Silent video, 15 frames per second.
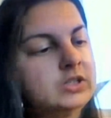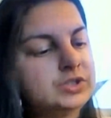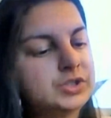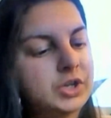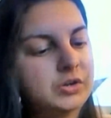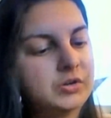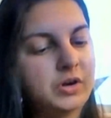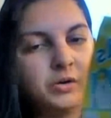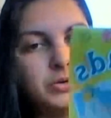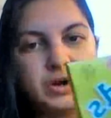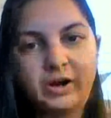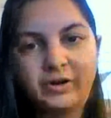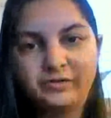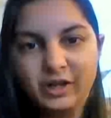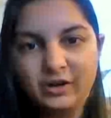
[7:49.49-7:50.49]
So I'll
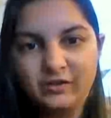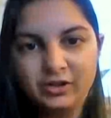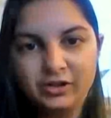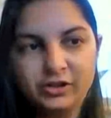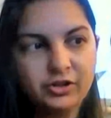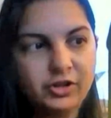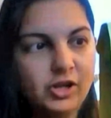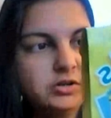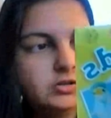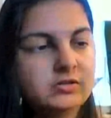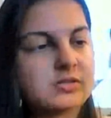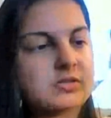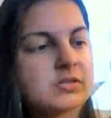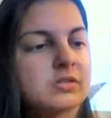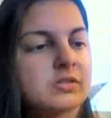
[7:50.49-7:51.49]
have to have a look at
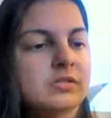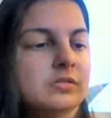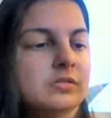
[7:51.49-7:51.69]
those.